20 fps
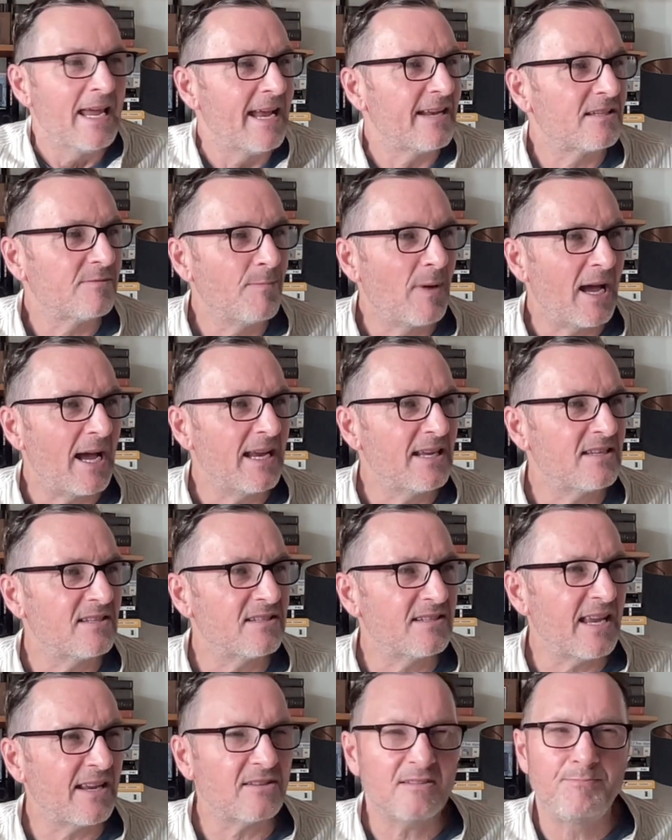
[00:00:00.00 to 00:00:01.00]
It's my
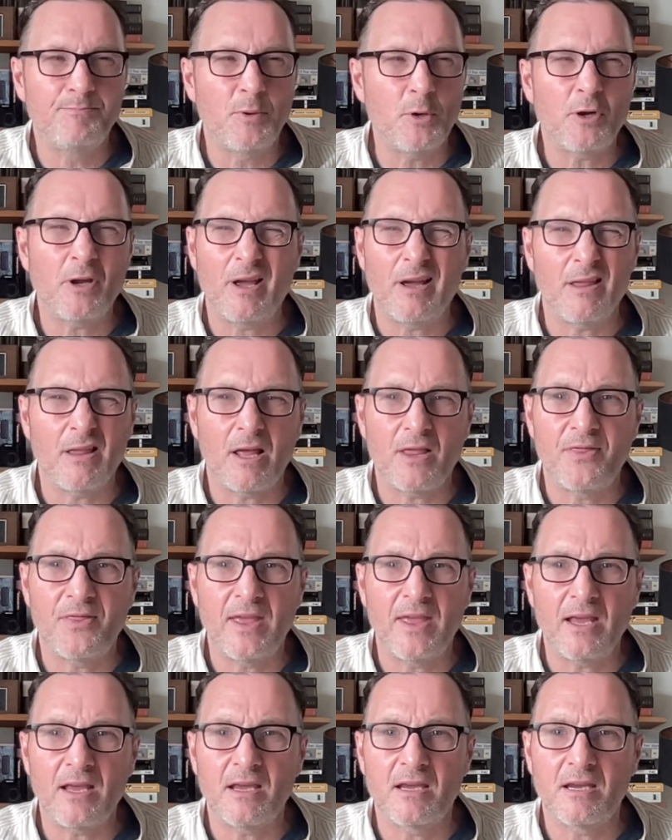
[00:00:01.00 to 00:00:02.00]
sixth book, I
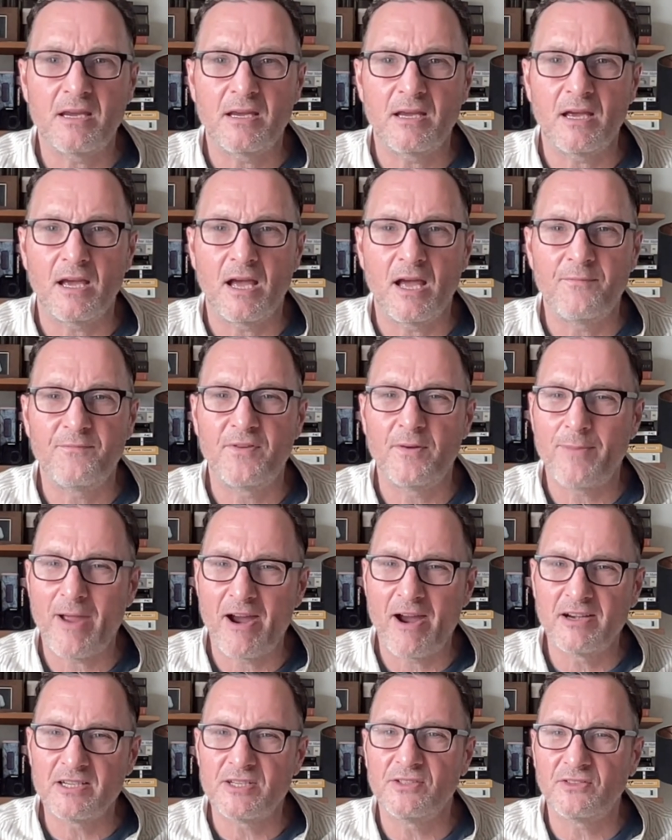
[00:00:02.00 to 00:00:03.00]
think, for
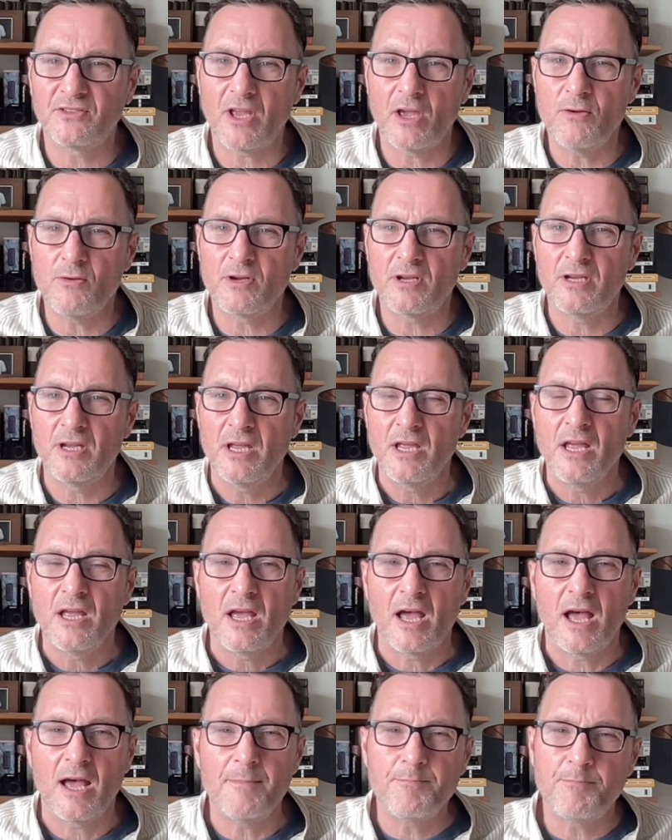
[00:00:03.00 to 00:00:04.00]
Barrington Stoke,
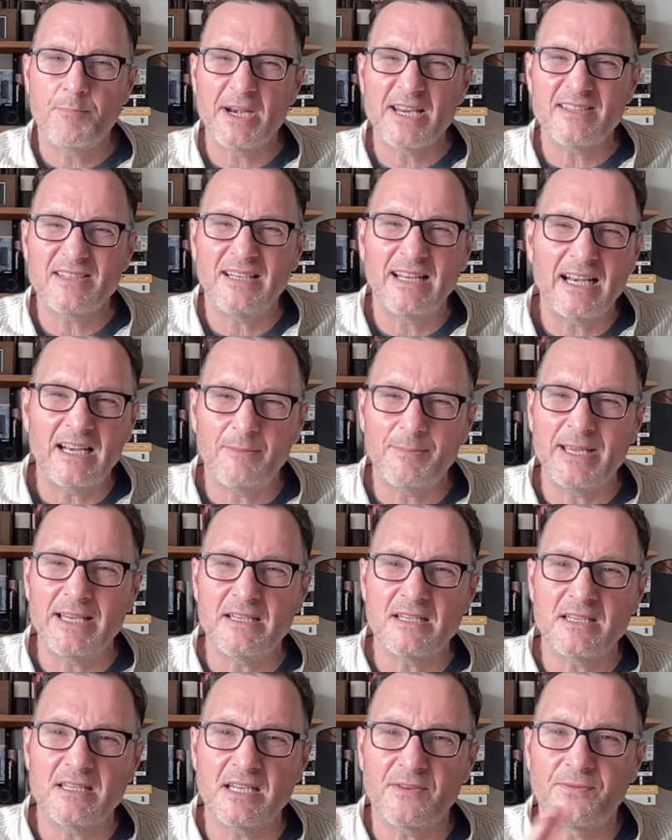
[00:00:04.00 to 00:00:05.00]
but it's a little
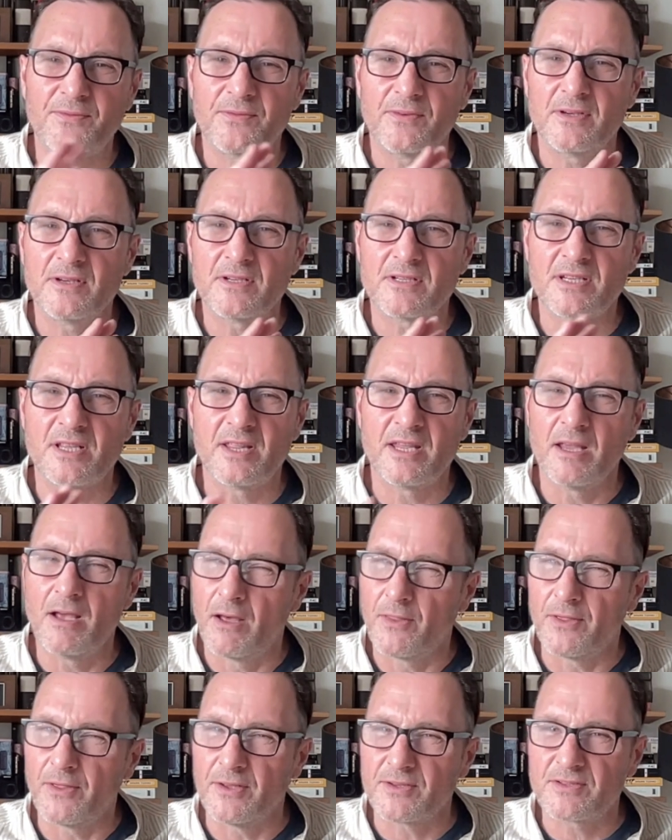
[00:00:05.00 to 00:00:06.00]
bit different to the
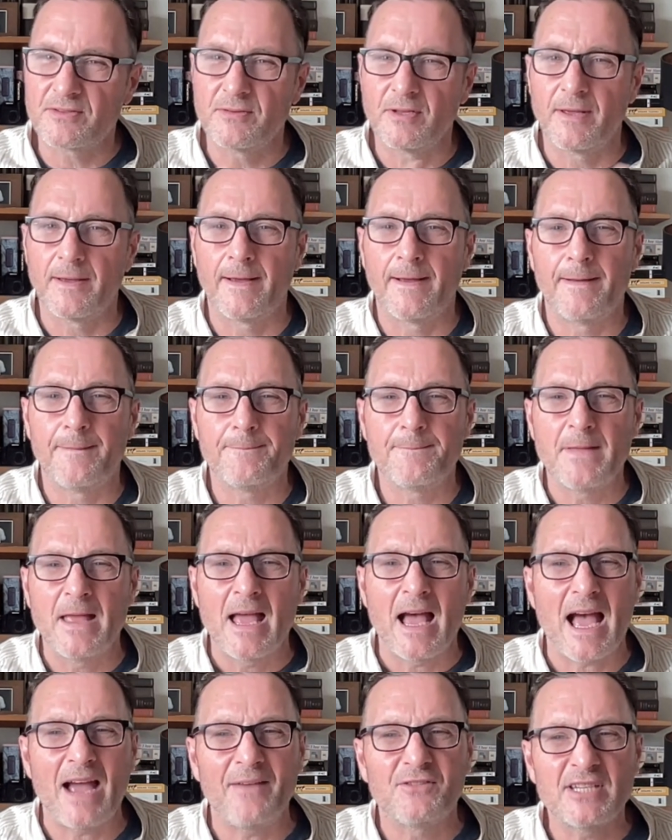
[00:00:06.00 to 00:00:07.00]
others.
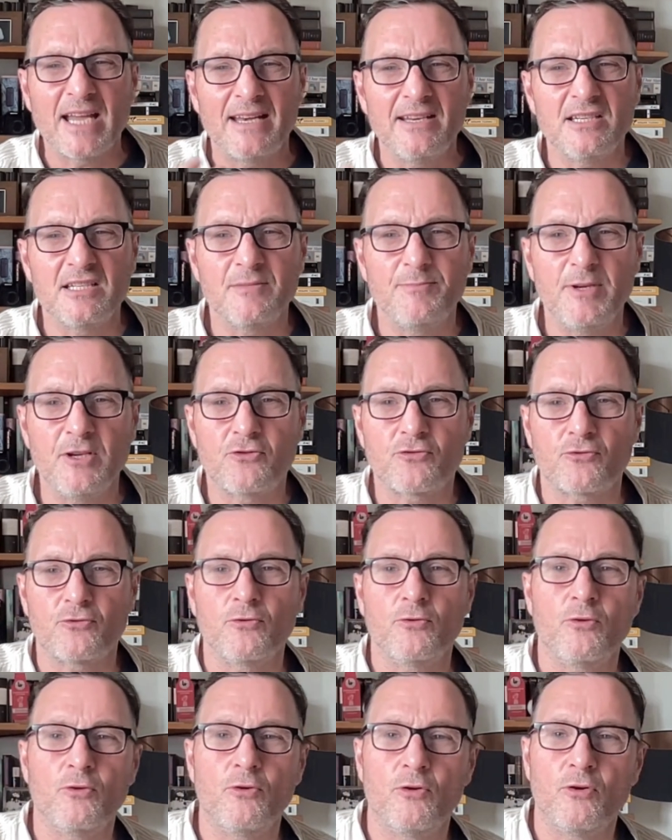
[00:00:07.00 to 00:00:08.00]
I've tended to be
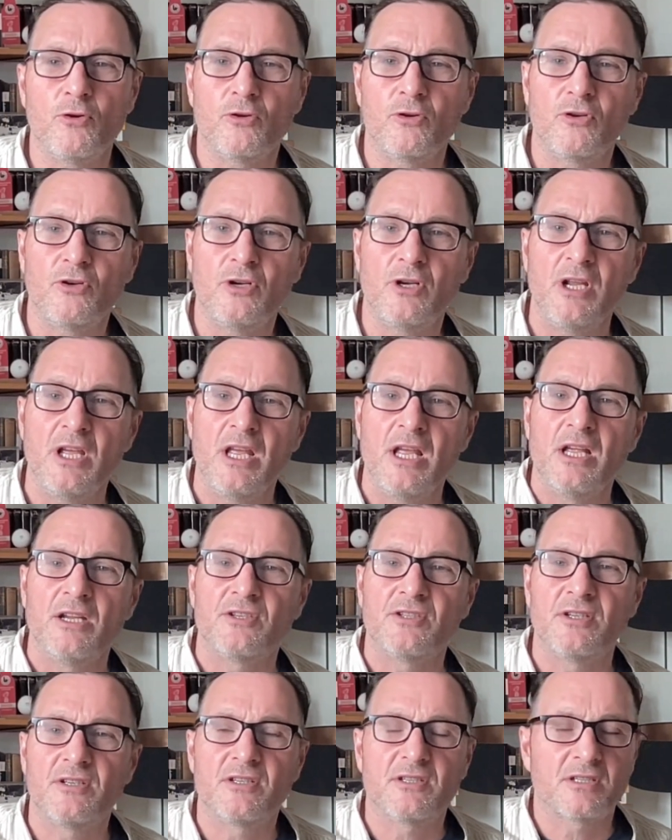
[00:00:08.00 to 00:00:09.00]
drawn
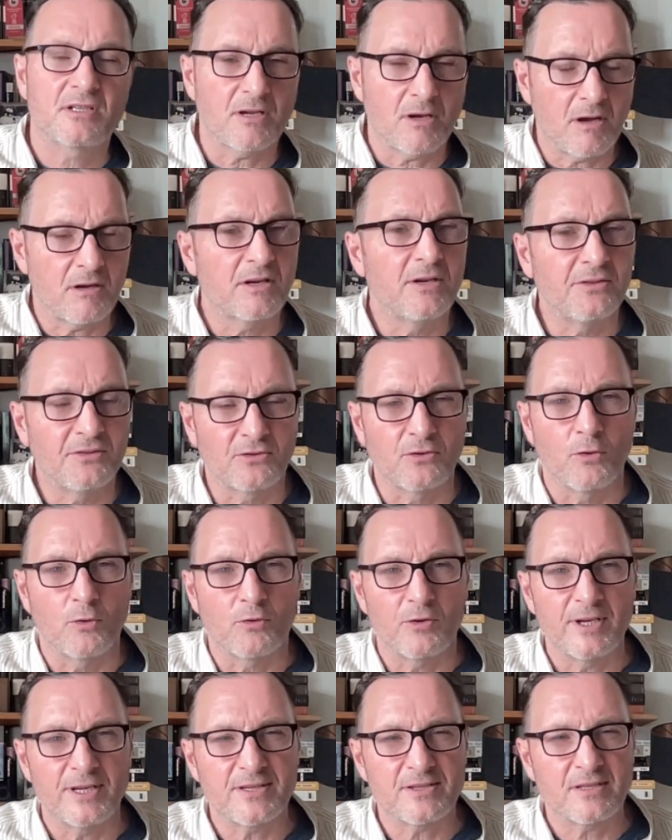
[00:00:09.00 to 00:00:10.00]
to darker
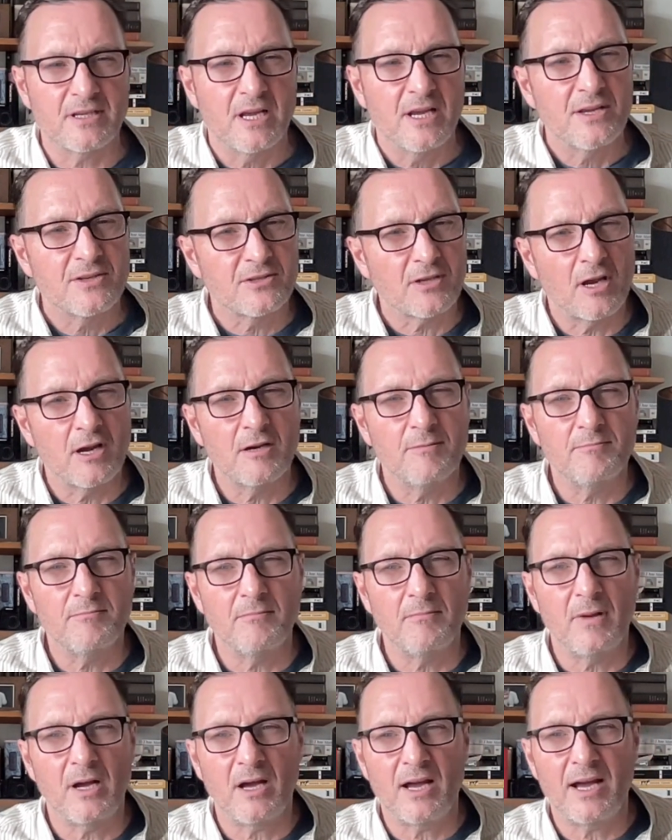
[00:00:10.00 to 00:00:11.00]
stories, so
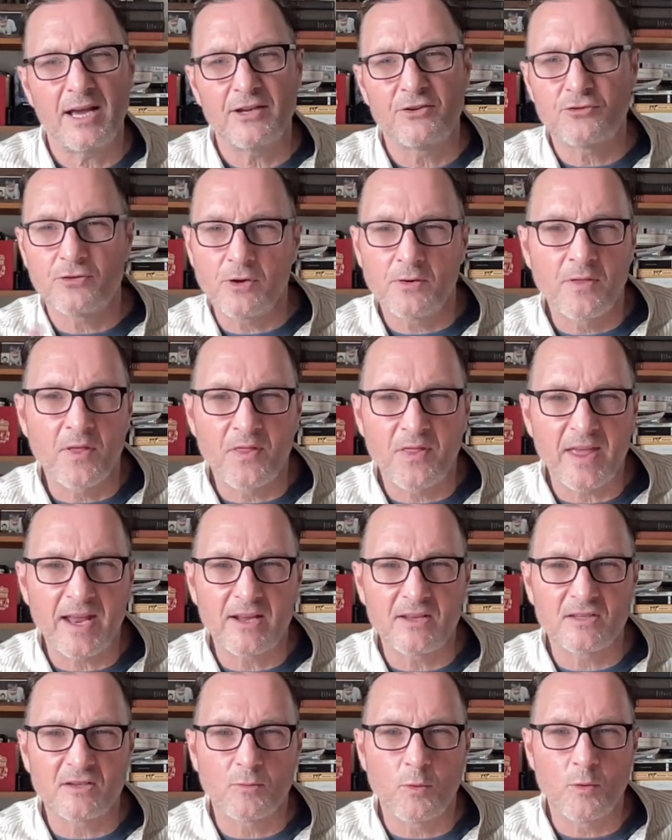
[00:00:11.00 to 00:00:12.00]
my Truth of
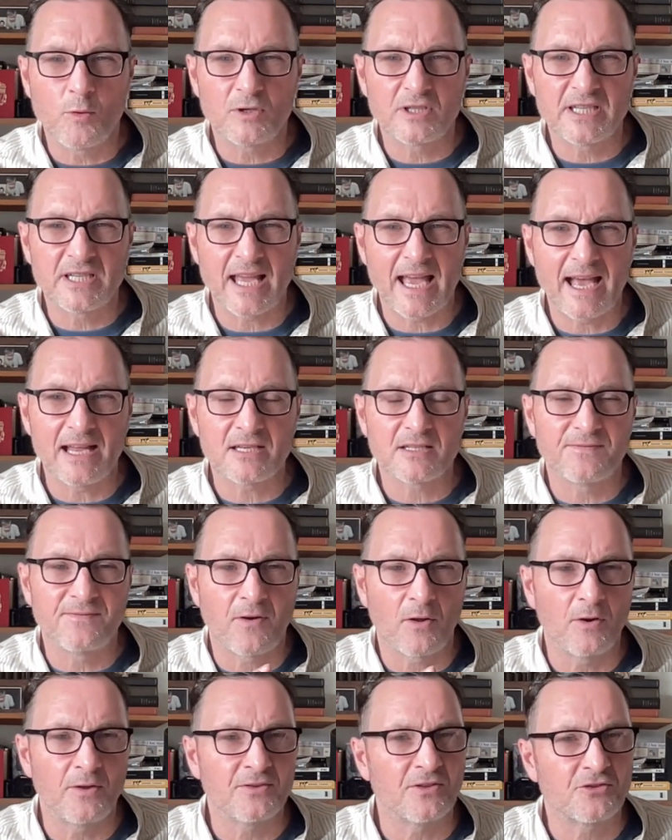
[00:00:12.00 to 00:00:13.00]
Things quartet
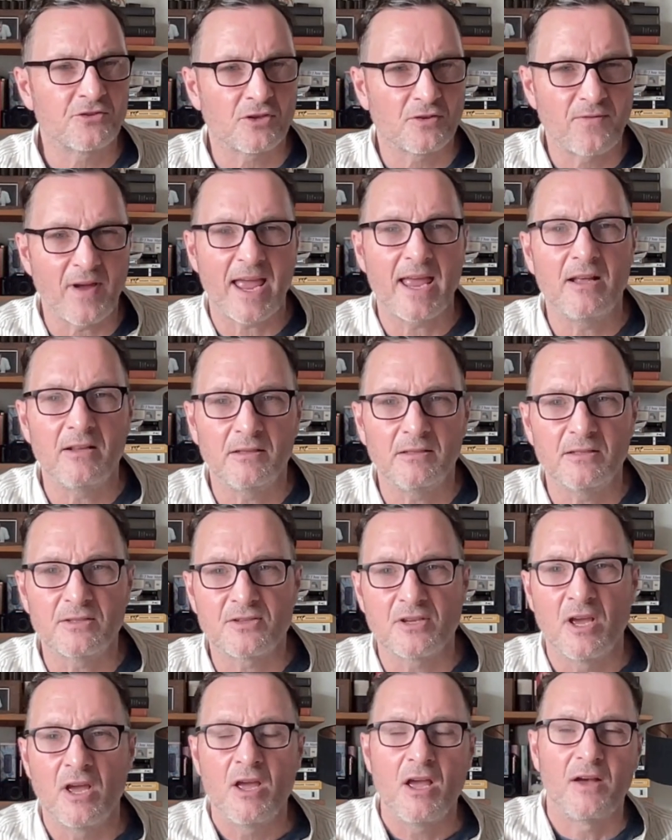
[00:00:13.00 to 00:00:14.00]
follows the
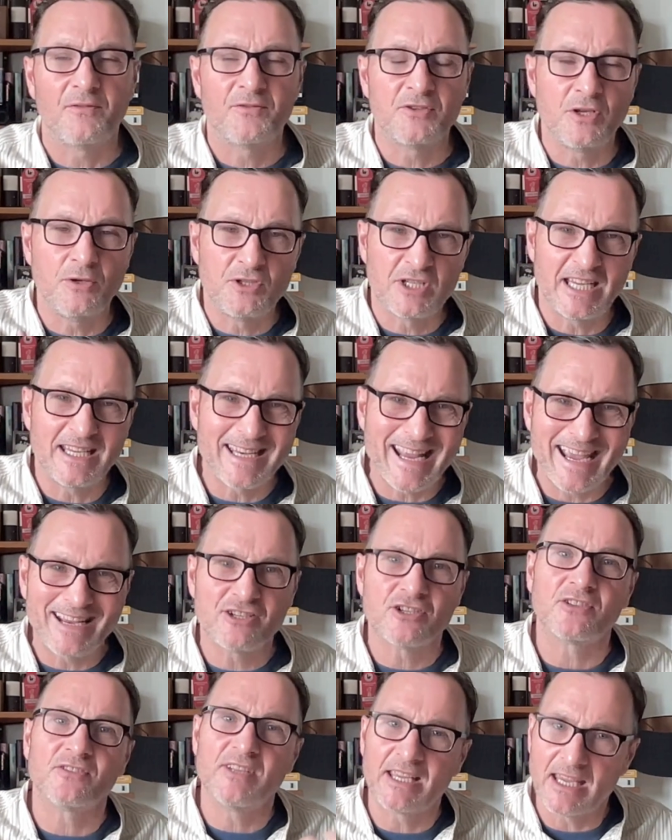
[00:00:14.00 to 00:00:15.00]
travails of two
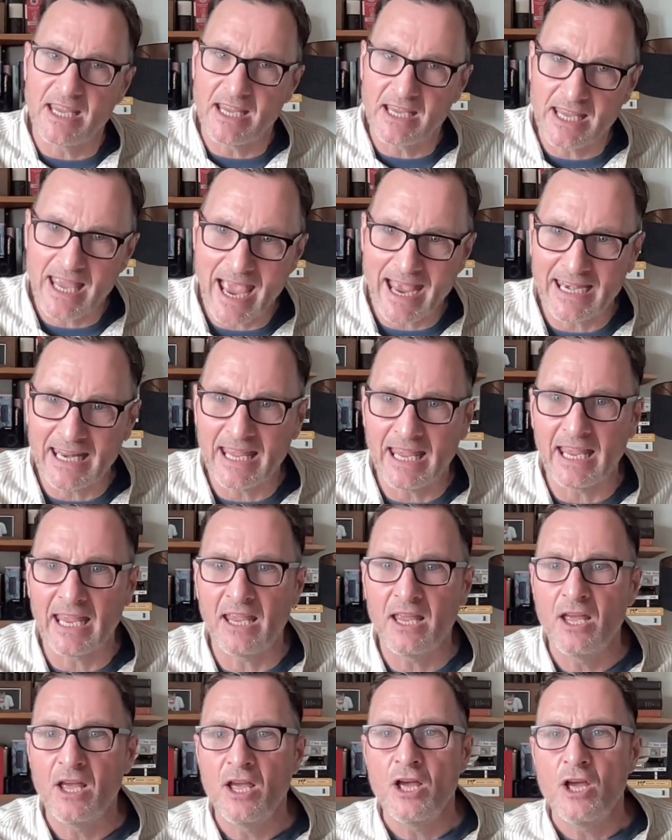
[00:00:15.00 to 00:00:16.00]
teenagers, Nicky and Kenny,